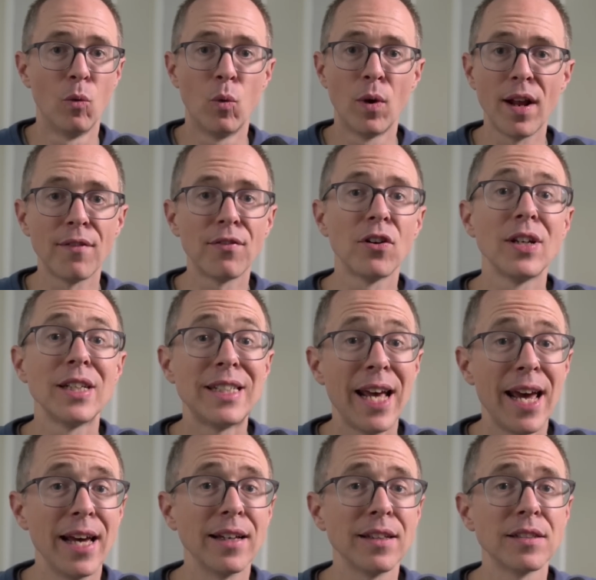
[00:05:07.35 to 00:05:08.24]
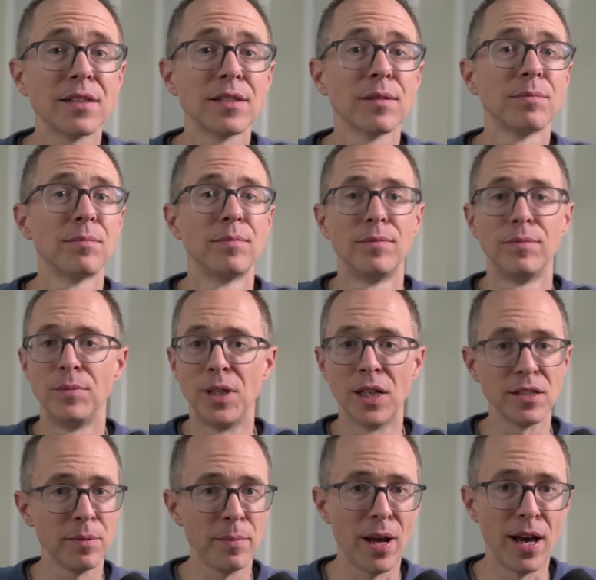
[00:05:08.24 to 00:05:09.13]
Whatever it takes
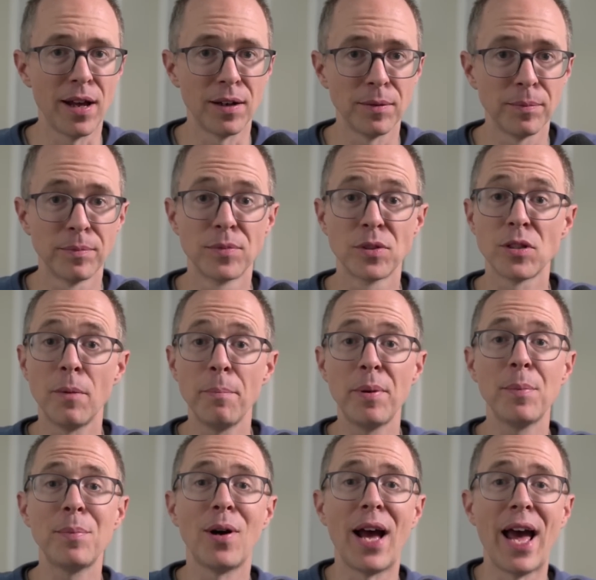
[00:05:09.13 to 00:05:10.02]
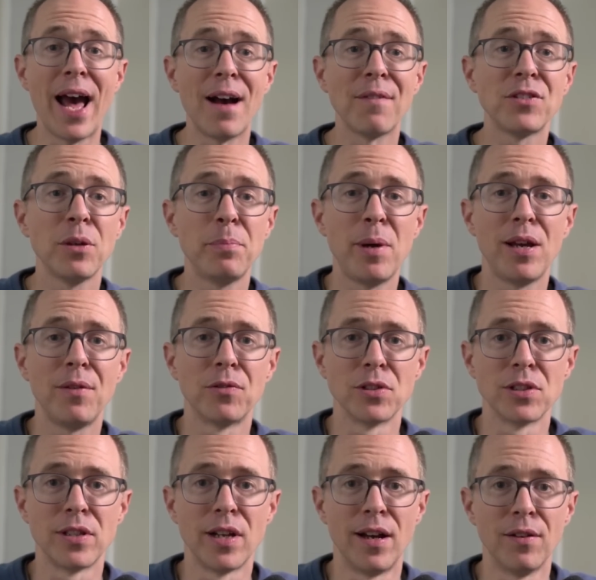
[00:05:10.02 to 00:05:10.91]
doesn't matter. Some people have to pay
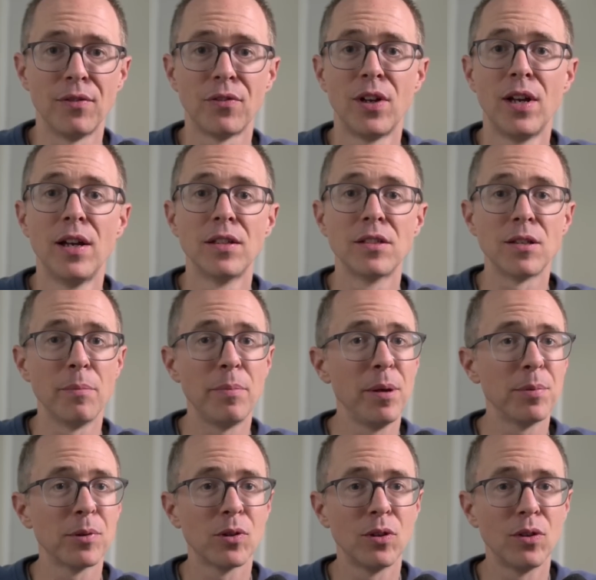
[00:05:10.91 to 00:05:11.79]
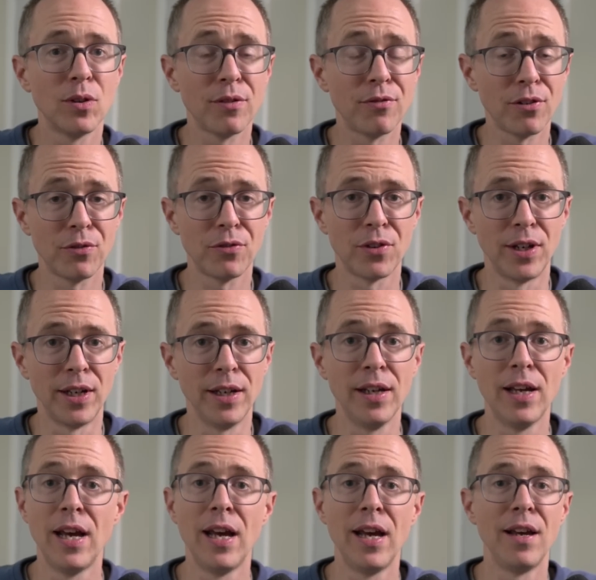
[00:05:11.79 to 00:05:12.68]
for stuff. Some people can do it for
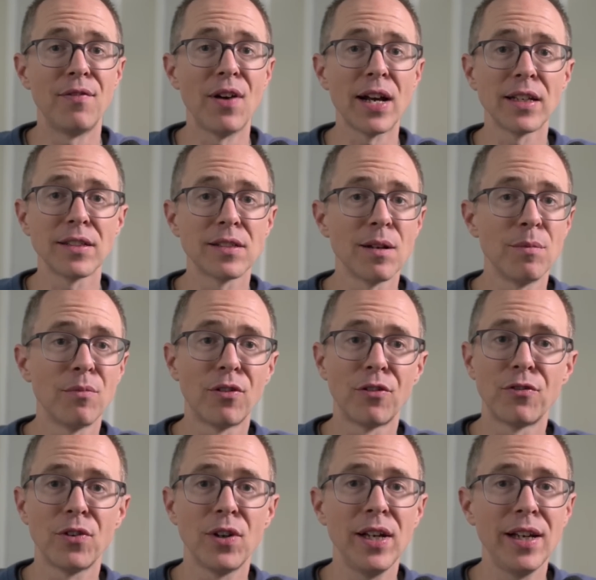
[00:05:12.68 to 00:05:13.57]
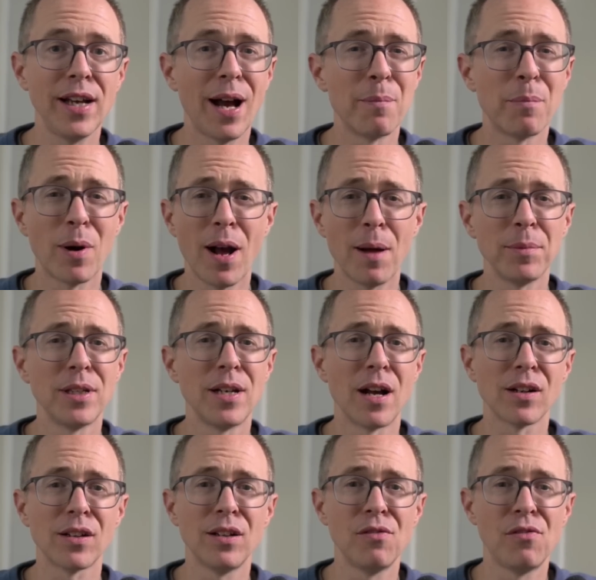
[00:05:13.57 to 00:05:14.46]
free. If I get something for free, I'm probably
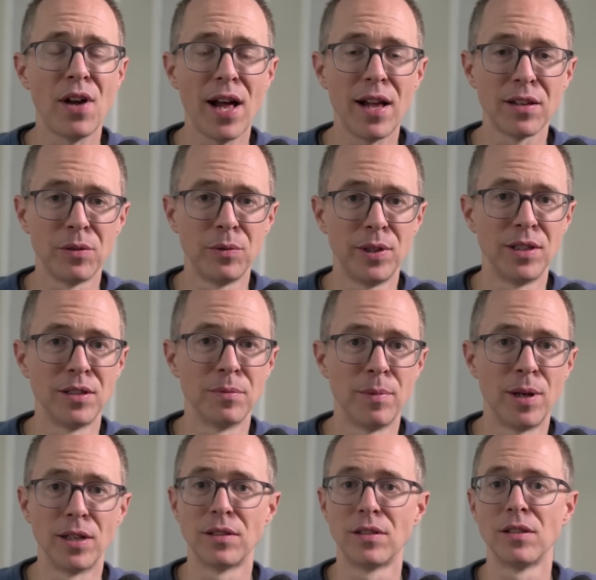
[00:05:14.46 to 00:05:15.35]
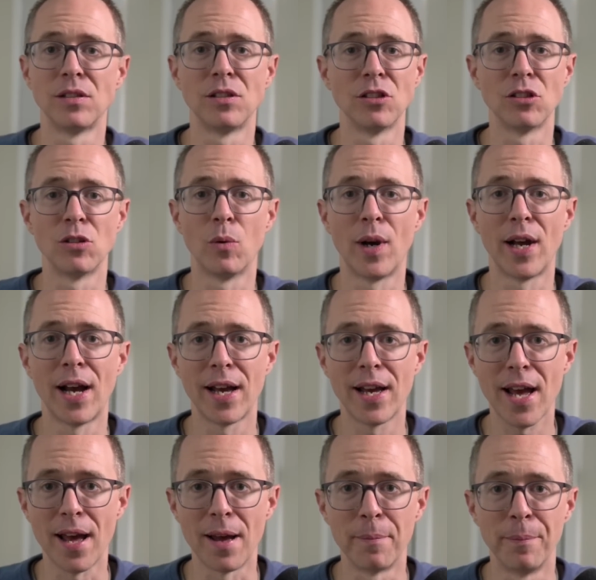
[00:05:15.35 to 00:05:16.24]
not going to value it as much. It's just the way
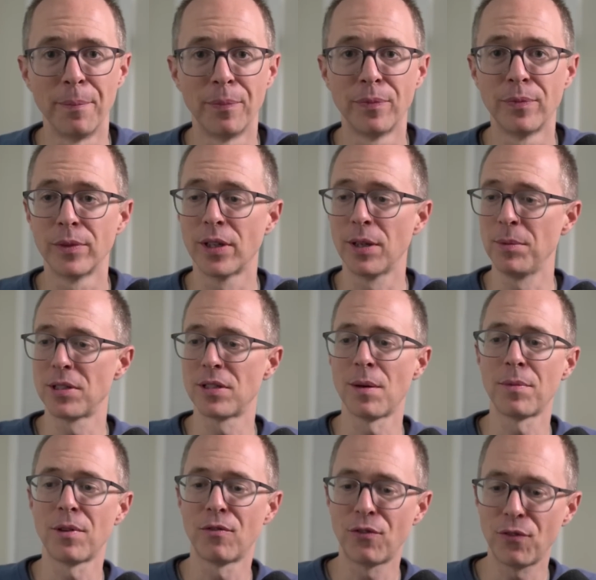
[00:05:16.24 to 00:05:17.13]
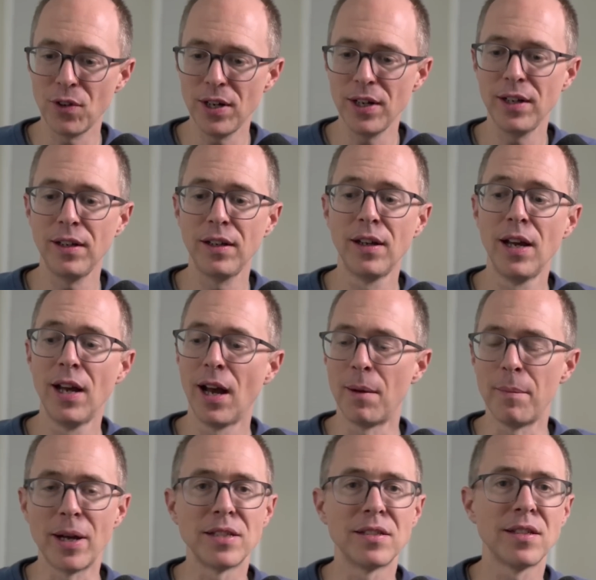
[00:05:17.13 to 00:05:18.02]
I am. Give me something free,
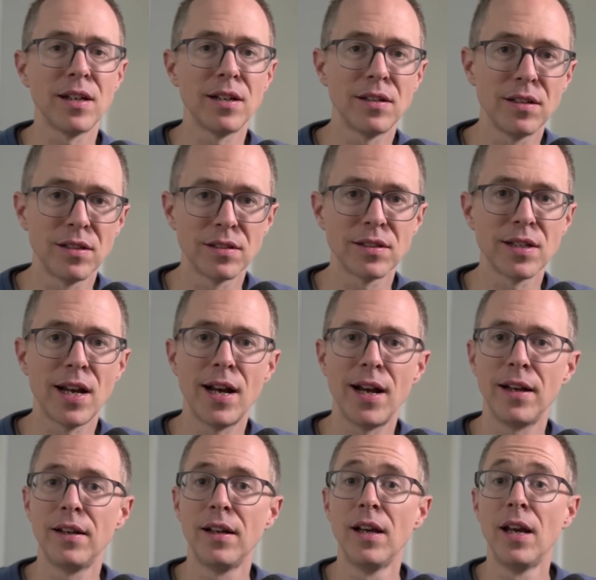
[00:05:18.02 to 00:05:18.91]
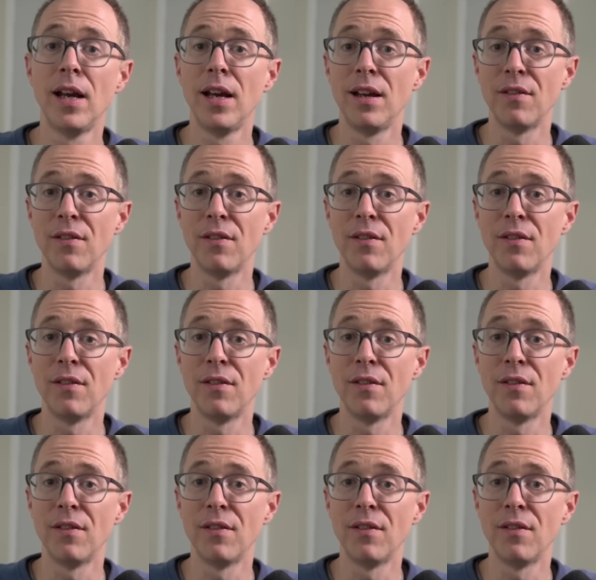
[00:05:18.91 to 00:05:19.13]
I might set it to the side.